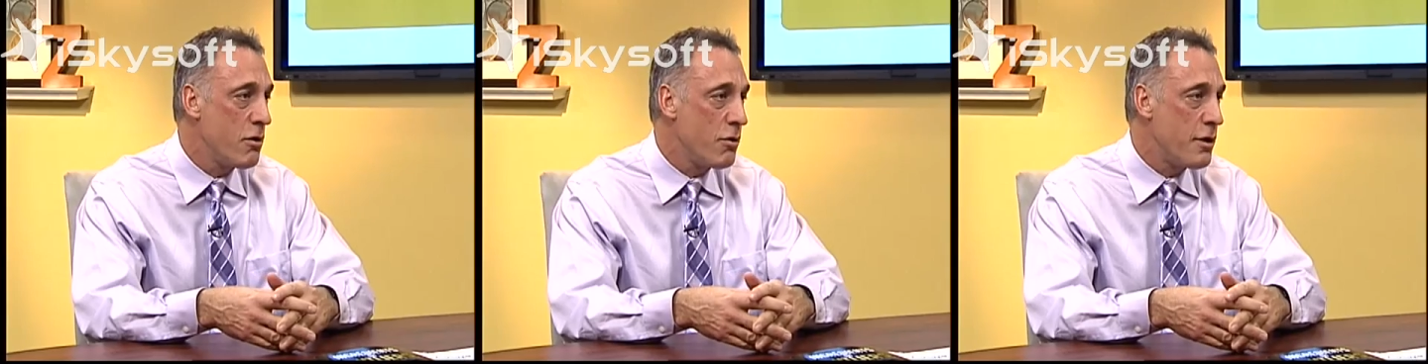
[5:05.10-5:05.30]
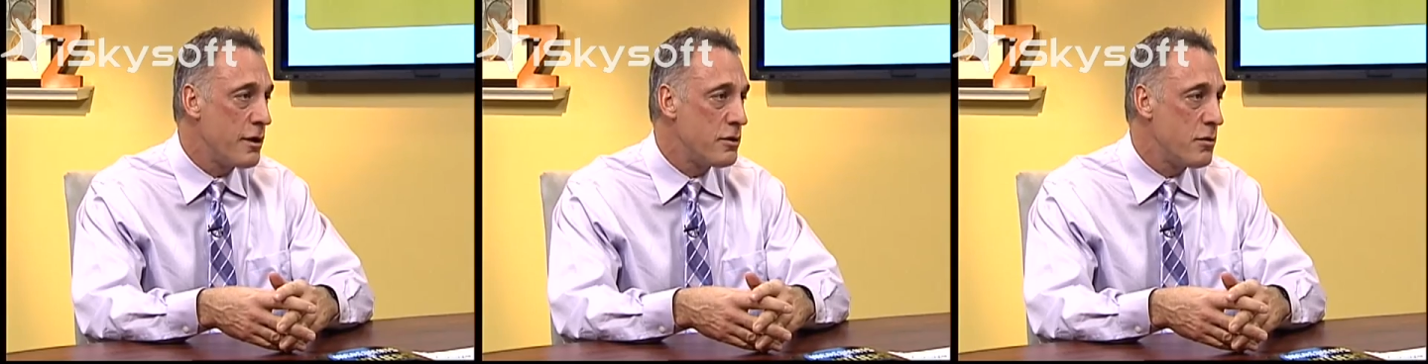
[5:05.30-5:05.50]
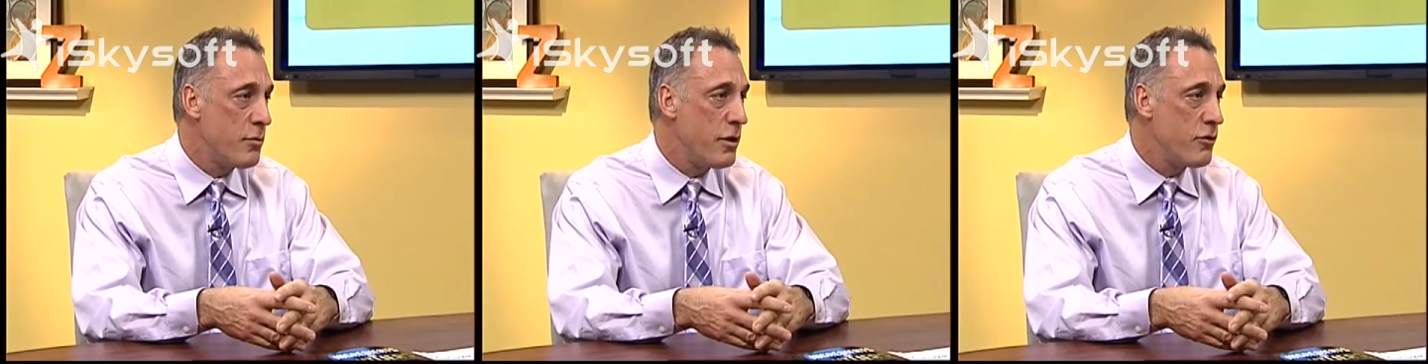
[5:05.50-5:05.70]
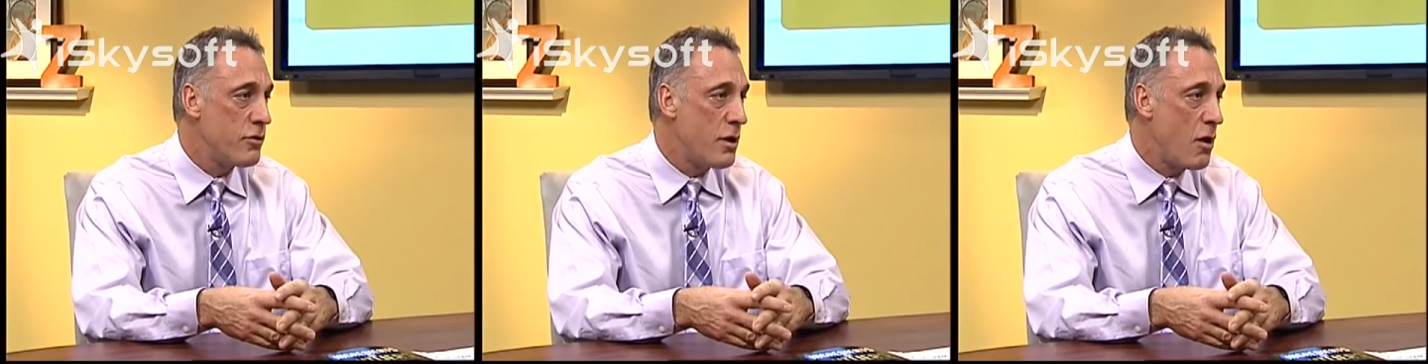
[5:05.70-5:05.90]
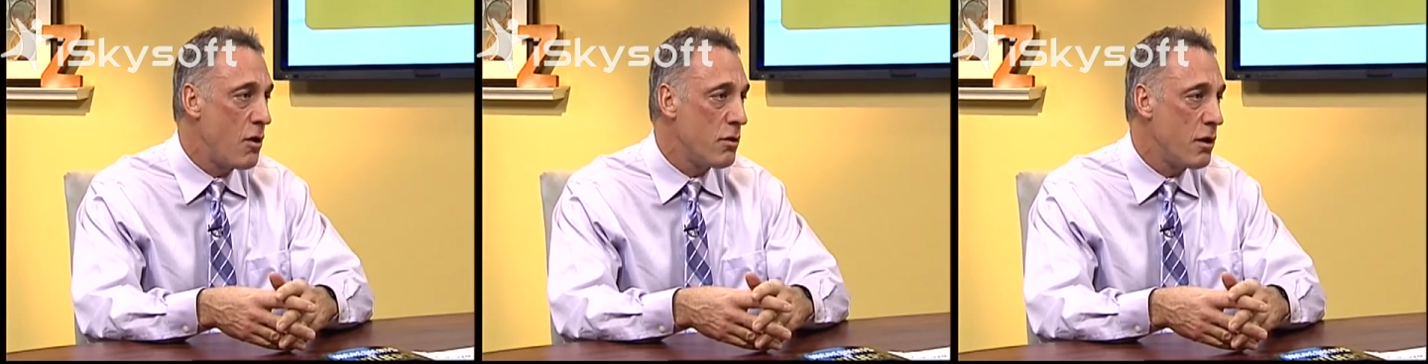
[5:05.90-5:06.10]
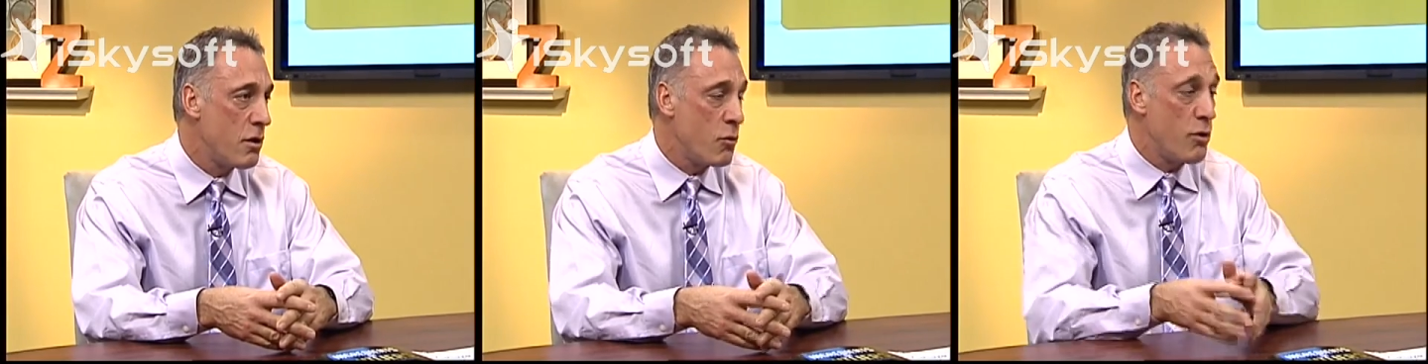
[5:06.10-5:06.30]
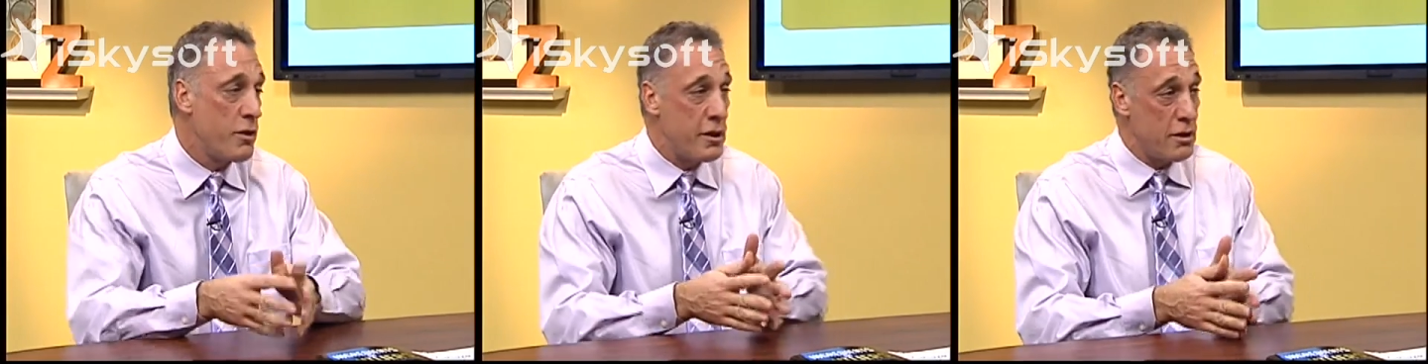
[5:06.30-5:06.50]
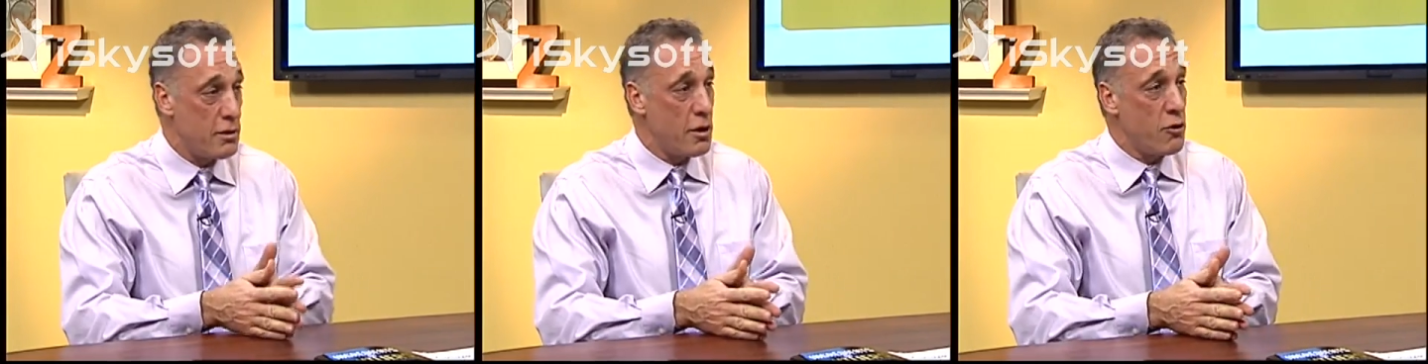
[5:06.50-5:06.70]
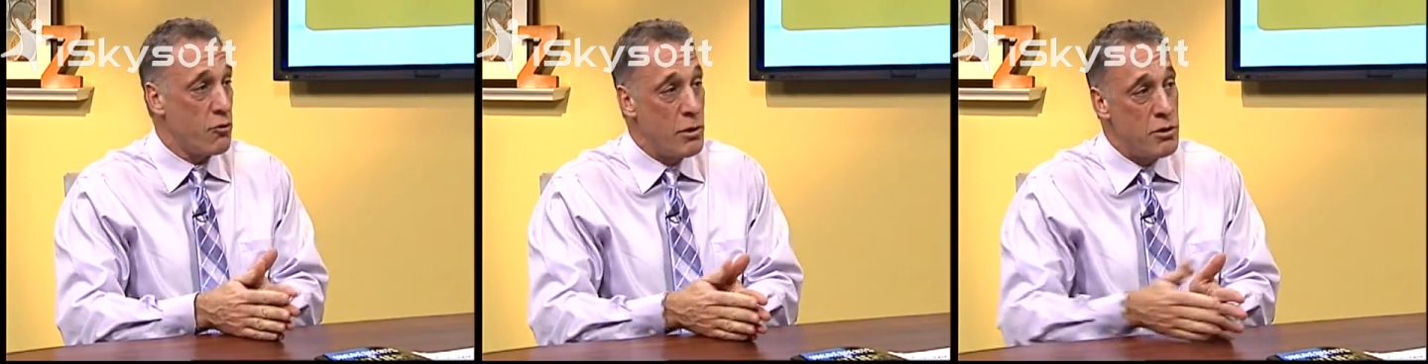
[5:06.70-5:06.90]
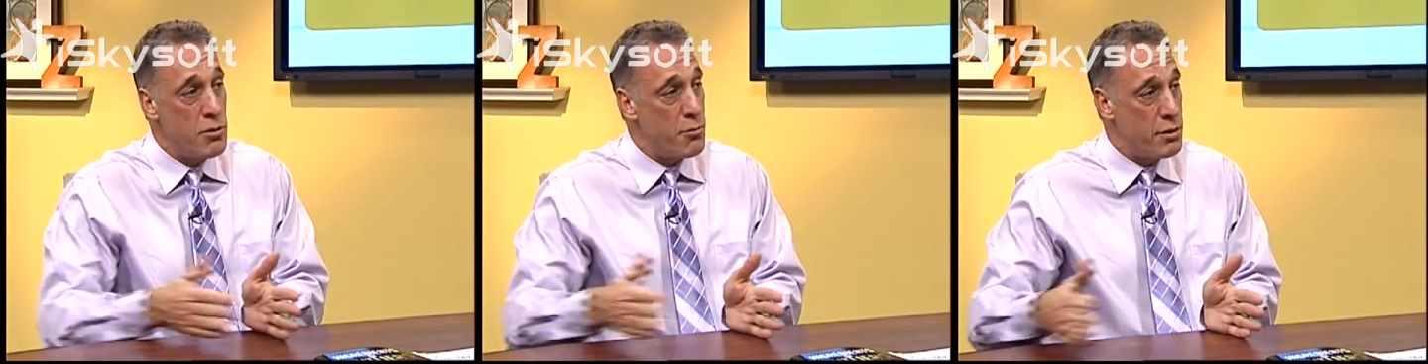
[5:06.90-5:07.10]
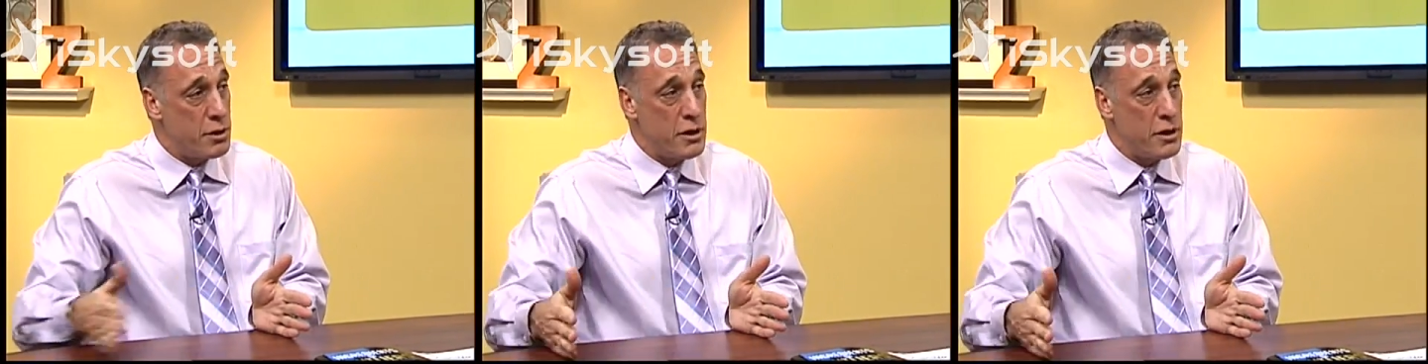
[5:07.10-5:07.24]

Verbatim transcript: hero. That, to me, is an outlier. Whether you agree with him